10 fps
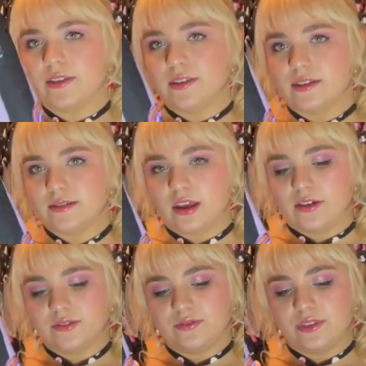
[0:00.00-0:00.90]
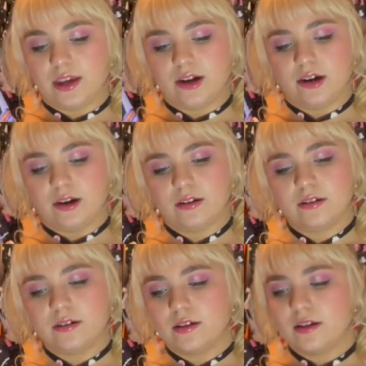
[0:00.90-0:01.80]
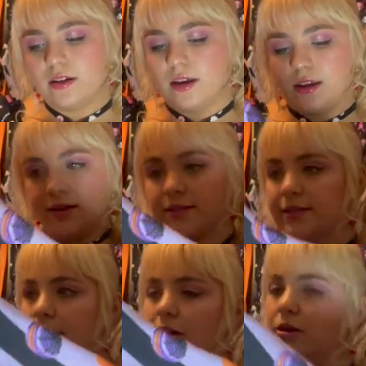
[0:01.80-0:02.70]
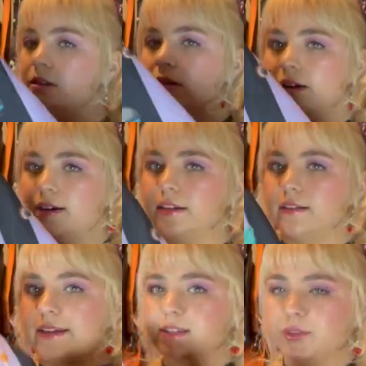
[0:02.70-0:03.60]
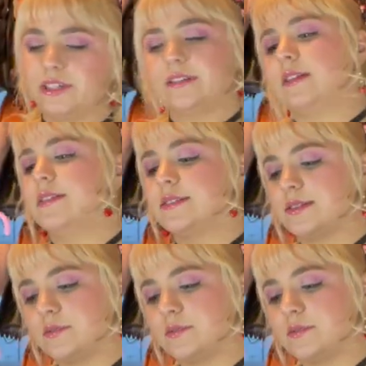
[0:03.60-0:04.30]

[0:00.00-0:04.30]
this off of their sale on Lace Market. They listed some